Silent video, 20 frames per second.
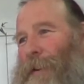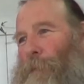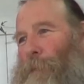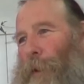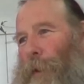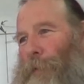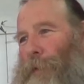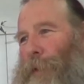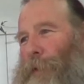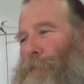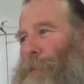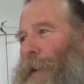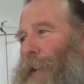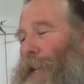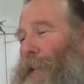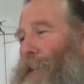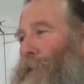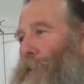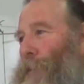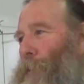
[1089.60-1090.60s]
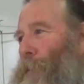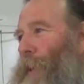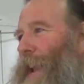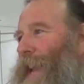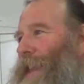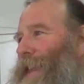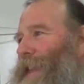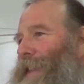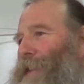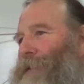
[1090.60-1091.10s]
But I'm just making you
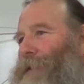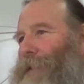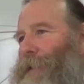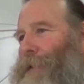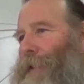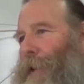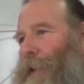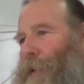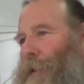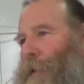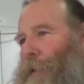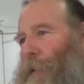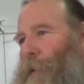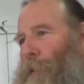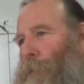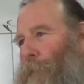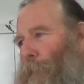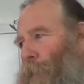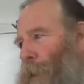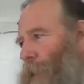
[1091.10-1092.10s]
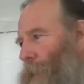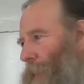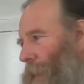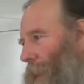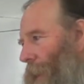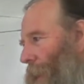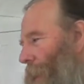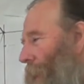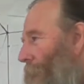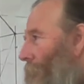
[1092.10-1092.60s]
aware that there is another point
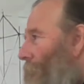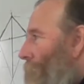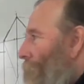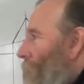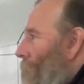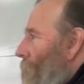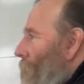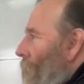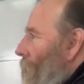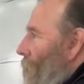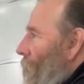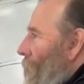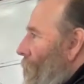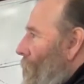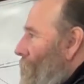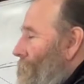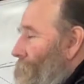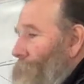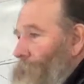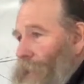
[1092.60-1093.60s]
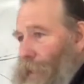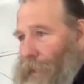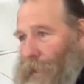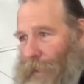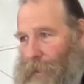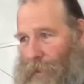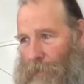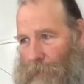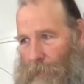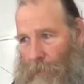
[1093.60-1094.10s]
there. And it's like,
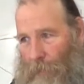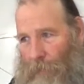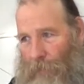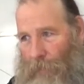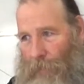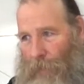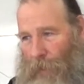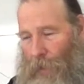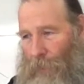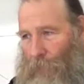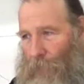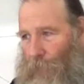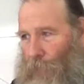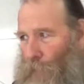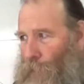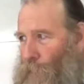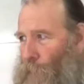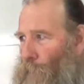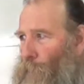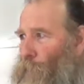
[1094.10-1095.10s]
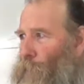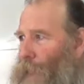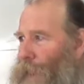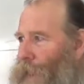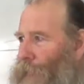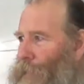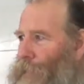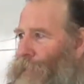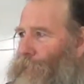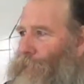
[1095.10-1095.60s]
if you are
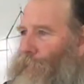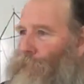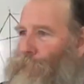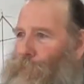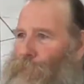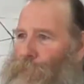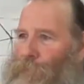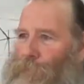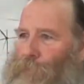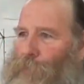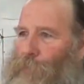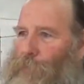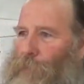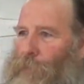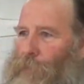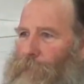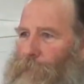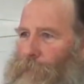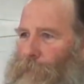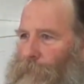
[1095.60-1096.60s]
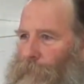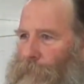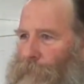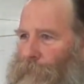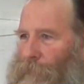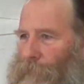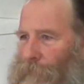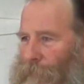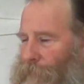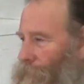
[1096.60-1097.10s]
aware of the rules,
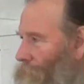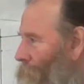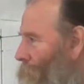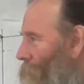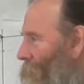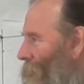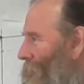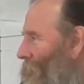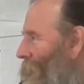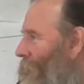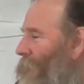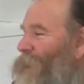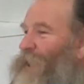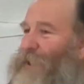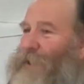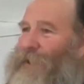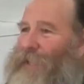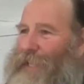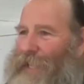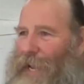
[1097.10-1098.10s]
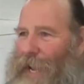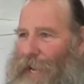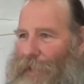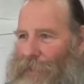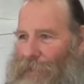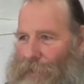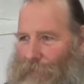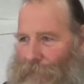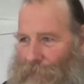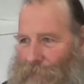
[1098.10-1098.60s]
you can just sort of
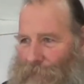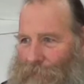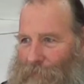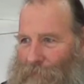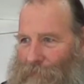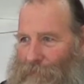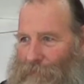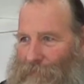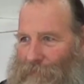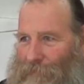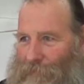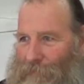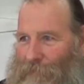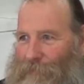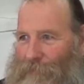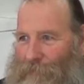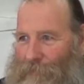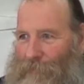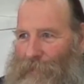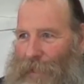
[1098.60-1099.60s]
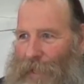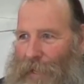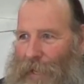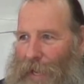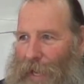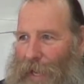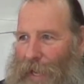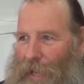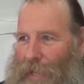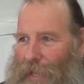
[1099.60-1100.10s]
guess.
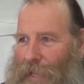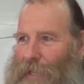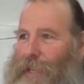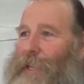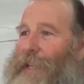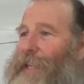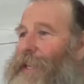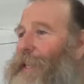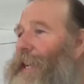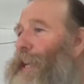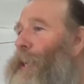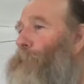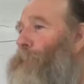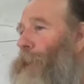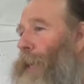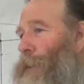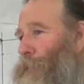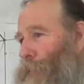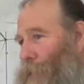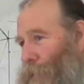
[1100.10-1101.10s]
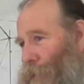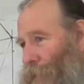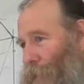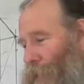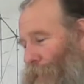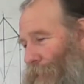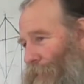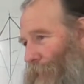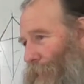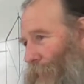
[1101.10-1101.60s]
Okay, you can get away with a
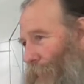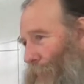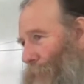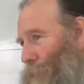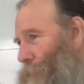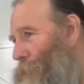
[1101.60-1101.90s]
lot if you know the